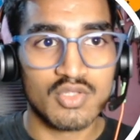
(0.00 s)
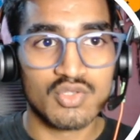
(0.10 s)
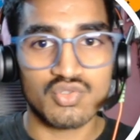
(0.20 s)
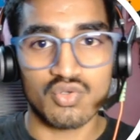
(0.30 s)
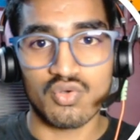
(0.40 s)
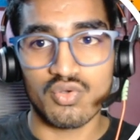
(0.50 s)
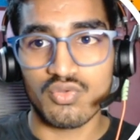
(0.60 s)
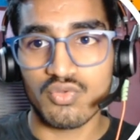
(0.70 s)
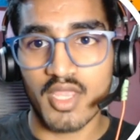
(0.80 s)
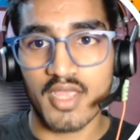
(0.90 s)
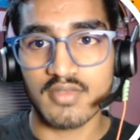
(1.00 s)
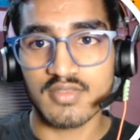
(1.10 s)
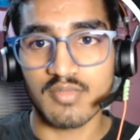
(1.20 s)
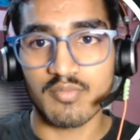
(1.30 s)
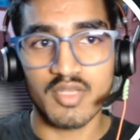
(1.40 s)
So you can
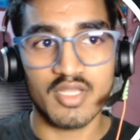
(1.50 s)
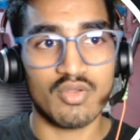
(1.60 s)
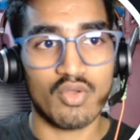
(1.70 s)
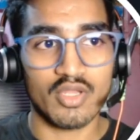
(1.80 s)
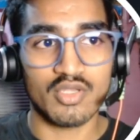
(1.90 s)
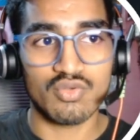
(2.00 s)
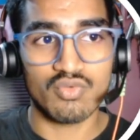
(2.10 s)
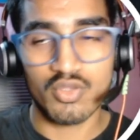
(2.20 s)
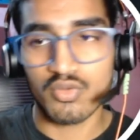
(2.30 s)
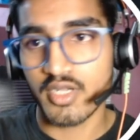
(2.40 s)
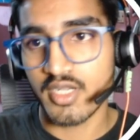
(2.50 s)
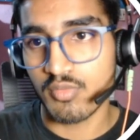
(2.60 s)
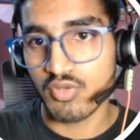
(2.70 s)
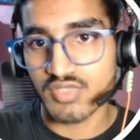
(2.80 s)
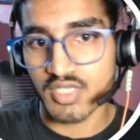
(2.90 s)
simply log into your
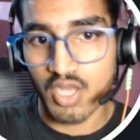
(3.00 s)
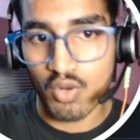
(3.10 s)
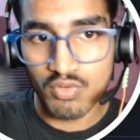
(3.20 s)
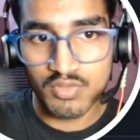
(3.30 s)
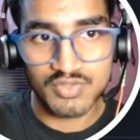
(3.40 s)
AWS account.